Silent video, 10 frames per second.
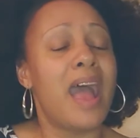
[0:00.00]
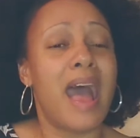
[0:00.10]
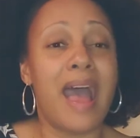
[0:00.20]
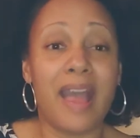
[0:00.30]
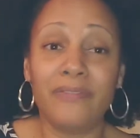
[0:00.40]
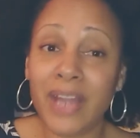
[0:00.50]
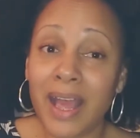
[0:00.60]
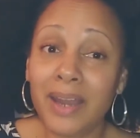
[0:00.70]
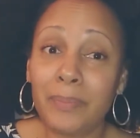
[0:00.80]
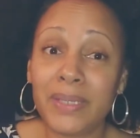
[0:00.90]
I have
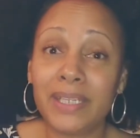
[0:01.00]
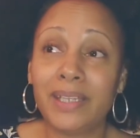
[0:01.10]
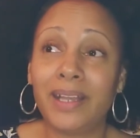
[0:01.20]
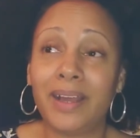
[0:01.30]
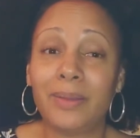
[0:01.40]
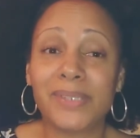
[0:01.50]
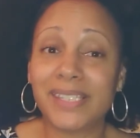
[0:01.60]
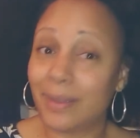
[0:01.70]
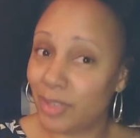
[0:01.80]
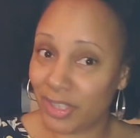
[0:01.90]
not been
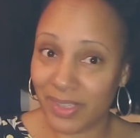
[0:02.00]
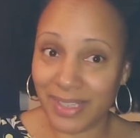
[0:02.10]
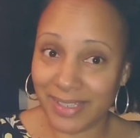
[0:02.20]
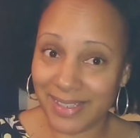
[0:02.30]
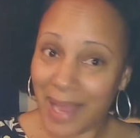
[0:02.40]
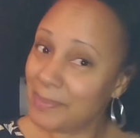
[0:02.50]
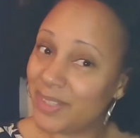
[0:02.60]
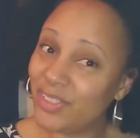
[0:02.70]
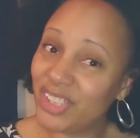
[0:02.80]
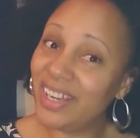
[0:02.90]
subject to these types
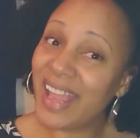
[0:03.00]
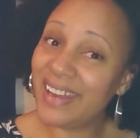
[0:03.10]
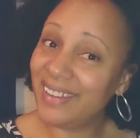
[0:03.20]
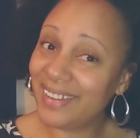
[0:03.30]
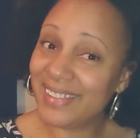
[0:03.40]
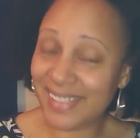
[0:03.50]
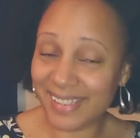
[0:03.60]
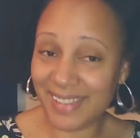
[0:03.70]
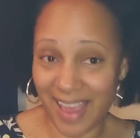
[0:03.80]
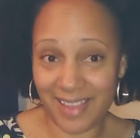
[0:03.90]
of shenanigans
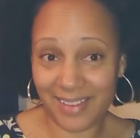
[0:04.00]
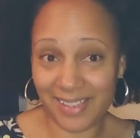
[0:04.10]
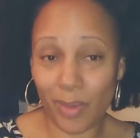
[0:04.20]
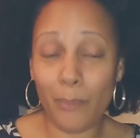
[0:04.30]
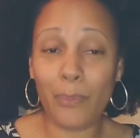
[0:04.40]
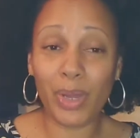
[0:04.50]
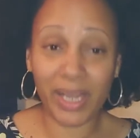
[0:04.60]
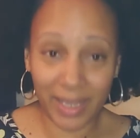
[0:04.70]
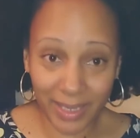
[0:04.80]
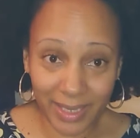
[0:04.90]
yet,
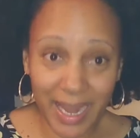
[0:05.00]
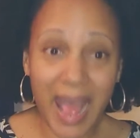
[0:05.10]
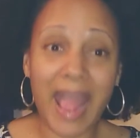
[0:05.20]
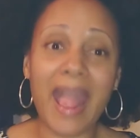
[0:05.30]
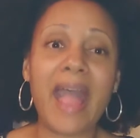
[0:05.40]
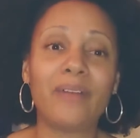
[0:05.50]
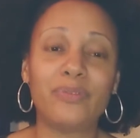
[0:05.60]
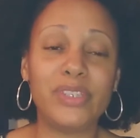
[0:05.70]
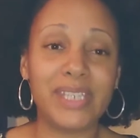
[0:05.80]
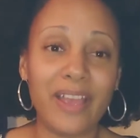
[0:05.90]
but I
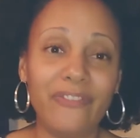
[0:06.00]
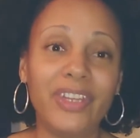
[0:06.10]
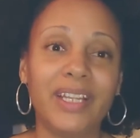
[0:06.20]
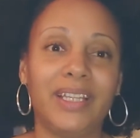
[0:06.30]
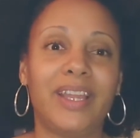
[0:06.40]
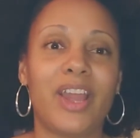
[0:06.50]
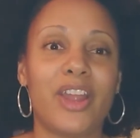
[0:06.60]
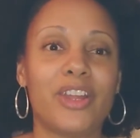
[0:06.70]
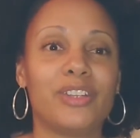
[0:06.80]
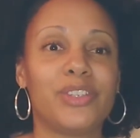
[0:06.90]
have definitely
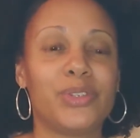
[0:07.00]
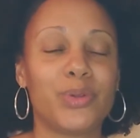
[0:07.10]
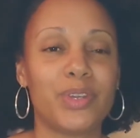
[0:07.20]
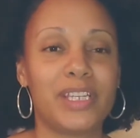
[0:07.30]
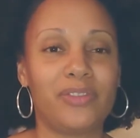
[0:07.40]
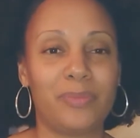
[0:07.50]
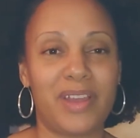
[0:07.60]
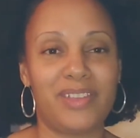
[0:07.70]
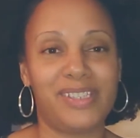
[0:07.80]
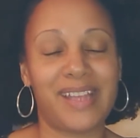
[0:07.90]
heard stories from
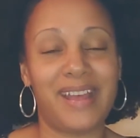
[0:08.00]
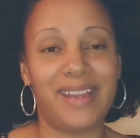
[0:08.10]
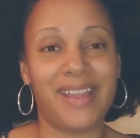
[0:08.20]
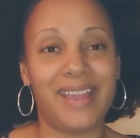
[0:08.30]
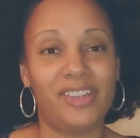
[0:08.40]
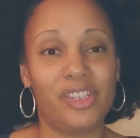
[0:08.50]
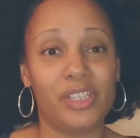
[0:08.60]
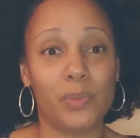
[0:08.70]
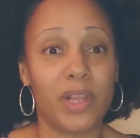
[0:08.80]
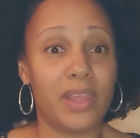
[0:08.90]
other signing
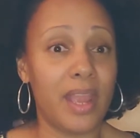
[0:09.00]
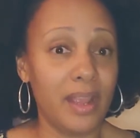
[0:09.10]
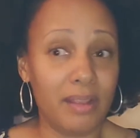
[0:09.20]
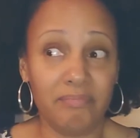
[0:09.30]
agents where they